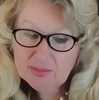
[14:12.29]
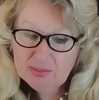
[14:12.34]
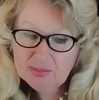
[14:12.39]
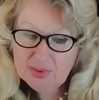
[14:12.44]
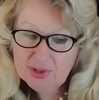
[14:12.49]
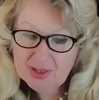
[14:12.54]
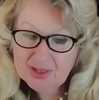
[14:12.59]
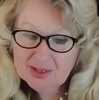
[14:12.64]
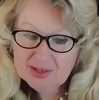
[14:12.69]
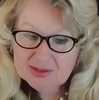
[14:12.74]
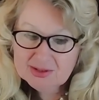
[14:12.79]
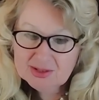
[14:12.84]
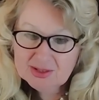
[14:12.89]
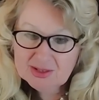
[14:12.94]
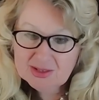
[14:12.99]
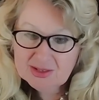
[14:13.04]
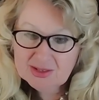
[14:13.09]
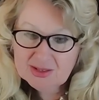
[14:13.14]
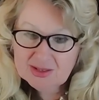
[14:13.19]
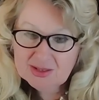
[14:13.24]
But
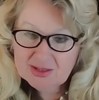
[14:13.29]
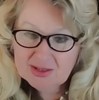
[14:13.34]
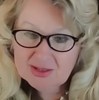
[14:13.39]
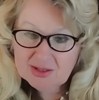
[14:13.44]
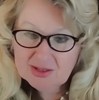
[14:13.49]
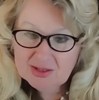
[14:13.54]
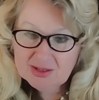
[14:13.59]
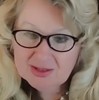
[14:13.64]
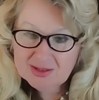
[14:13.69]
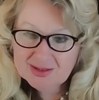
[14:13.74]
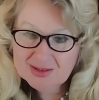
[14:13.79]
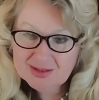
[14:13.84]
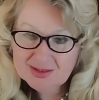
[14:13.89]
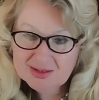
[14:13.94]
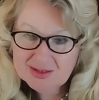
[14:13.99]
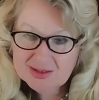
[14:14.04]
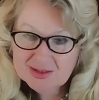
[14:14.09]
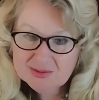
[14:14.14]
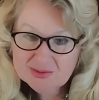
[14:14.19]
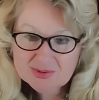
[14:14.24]
uh,
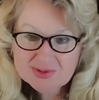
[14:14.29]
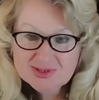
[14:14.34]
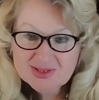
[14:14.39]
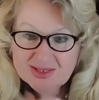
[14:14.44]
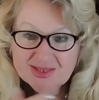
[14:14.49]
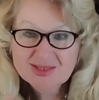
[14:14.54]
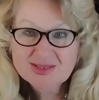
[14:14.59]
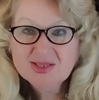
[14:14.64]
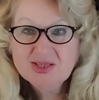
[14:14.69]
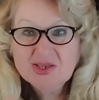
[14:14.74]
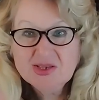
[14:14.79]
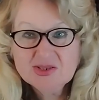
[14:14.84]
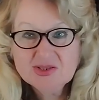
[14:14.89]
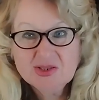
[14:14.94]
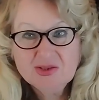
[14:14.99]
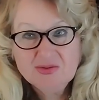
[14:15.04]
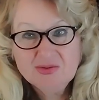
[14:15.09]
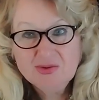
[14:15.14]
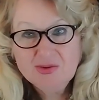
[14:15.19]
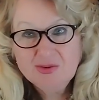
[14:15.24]
it was like
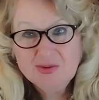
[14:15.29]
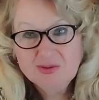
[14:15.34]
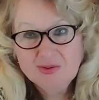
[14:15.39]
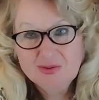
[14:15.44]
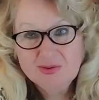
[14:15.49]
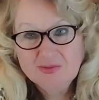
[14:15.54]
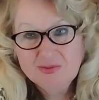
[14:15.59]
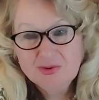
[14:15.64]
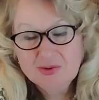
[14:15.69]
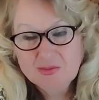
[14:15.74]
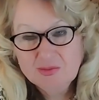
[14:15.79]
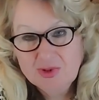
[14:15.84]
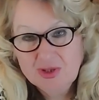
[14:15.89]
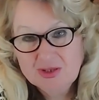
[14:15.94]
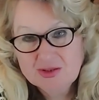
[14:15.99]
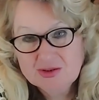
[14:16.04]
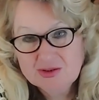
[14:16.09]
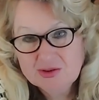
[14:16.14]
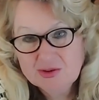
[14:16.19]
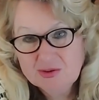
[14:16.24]
deja vu for
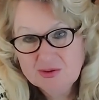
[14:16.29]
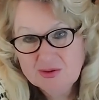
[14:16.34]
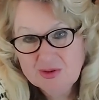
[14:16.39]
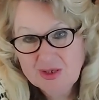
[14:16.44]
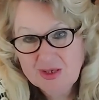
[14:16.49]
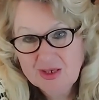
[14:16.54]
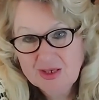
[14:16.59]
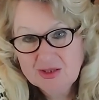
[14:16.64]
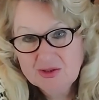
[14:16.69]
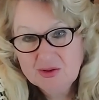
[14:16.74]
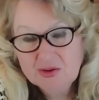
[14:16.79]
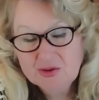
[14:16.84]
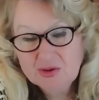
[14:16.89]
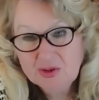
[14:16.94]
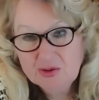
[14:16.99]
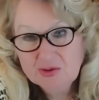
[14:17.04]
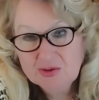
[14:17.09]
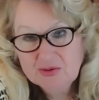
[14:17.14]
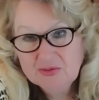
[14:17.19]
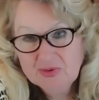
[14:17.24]
me. So I don't
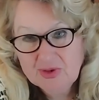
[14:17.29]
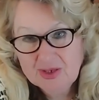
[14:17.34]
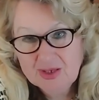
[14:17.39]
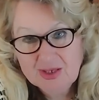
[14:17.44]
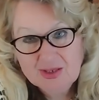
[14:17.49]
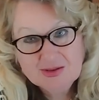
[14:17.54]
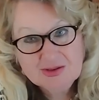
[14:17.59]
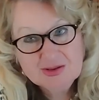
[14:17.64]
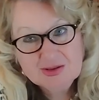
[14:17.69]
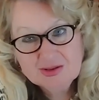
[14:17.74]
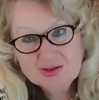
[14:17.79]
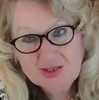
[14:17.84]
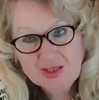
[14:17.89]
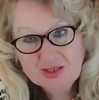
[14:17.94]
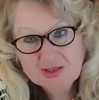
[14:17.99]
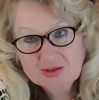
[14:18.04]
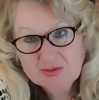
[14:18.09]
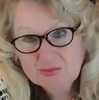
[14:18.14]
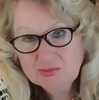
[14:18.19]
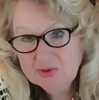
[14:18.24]
know if I answered
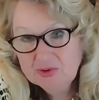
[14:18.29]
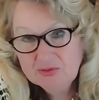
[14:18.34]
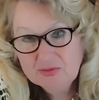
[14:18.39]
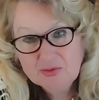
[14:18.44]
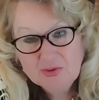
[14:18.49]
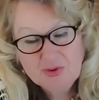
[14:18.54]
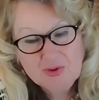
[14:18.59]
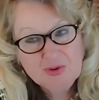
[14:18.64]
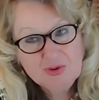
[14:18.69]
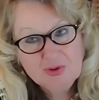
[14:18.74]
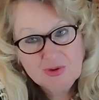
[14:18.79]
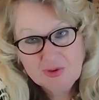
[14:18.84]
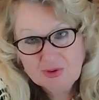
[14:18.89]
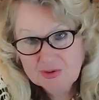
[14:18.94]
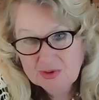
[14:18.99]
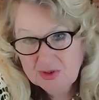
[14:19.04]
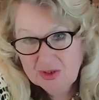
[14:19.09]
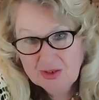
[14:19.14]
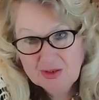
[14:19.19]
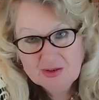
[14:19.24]
that before or
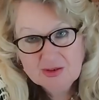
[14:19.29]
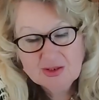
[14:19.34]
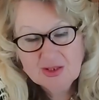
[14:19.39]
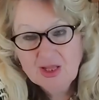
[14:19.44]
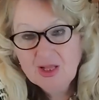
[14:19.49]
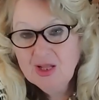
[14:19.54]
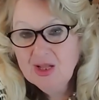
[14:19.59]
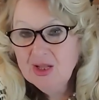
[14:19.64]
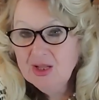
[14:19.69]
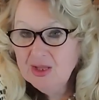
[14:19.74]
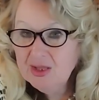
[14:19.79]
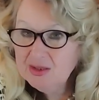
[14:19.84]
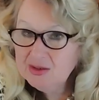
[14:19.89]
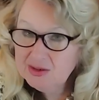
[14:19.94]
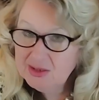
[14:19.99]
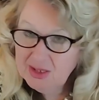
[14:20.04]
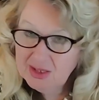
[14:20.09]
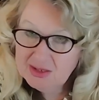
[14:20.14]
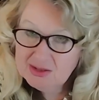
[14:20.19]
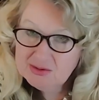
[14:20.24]
not.
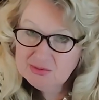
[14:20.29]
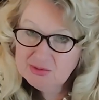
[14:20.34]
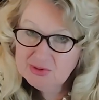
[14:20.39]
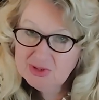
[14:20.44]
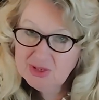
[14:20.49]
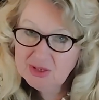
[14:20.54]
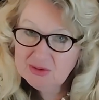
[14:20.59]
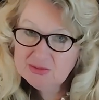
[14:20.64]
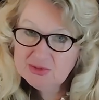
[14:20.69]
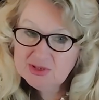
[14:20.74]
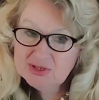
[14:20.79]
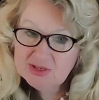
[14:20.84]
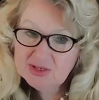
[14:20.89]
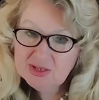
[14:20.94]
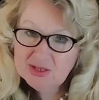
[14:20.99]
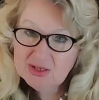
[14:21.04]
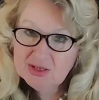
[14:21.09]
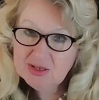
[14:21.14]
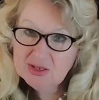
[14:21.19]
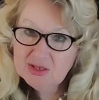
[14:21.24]
That's what I'm
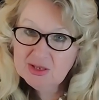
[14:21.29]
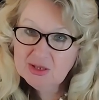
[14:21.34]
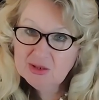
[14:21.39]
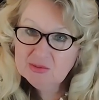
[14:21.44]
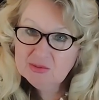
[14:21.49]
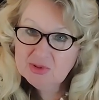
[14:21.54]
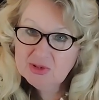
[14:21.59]
seeing him.